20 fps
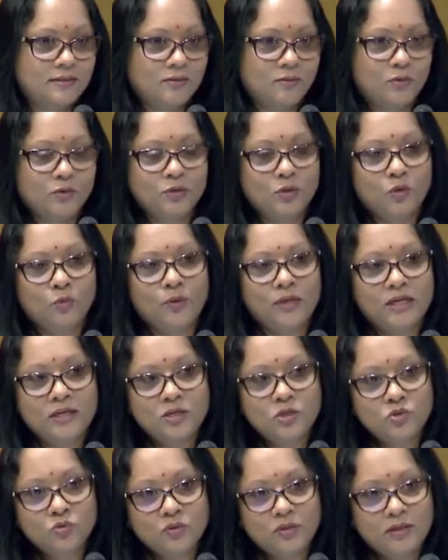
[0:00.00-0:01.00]
On the way
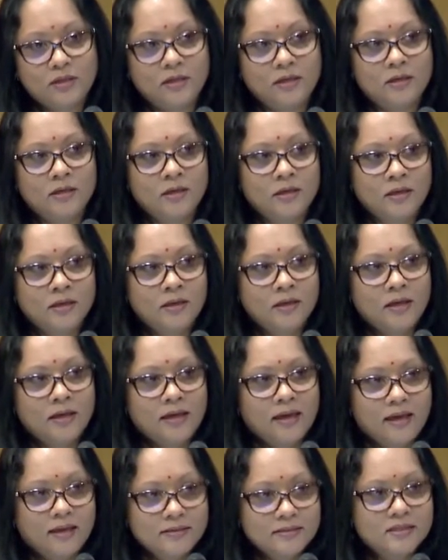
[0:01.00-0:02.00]
to the
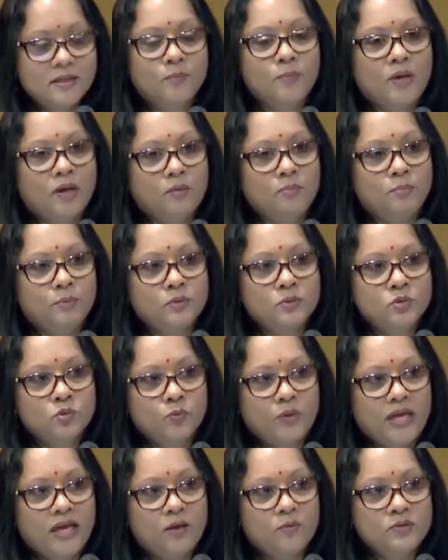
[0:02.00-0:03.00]
sub-campus
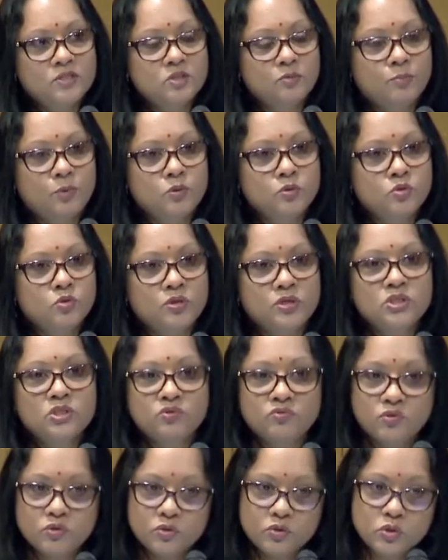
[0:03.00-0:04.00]
where I was supposed to
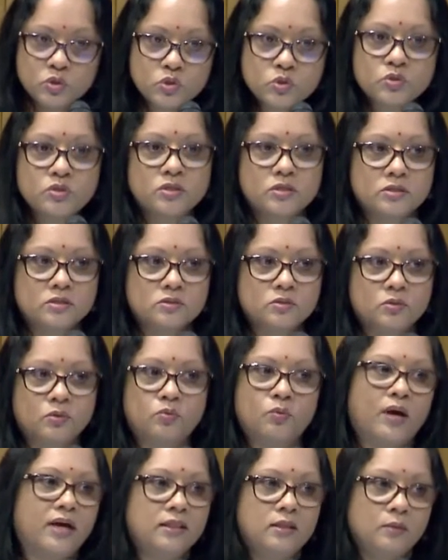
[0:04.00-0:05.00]
interview the students on
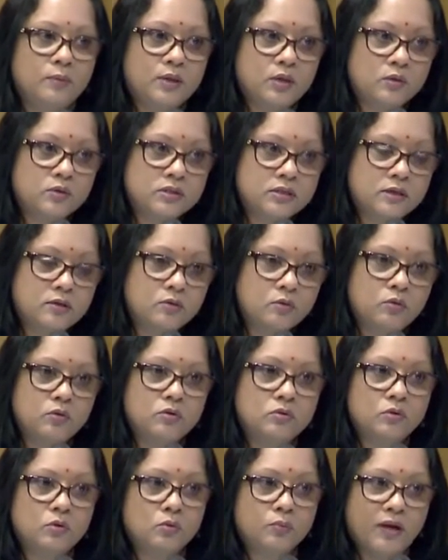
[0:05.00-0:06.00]
why they were not
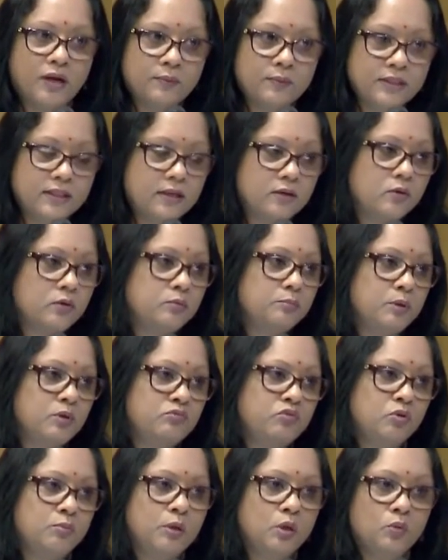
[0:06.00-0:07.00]
enrolled or why were they not
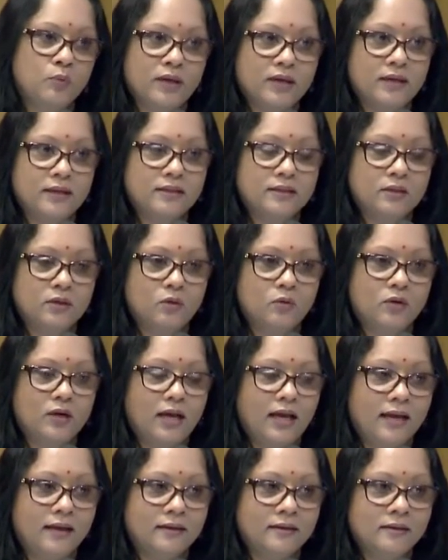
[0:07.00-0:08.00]
performing well in the online.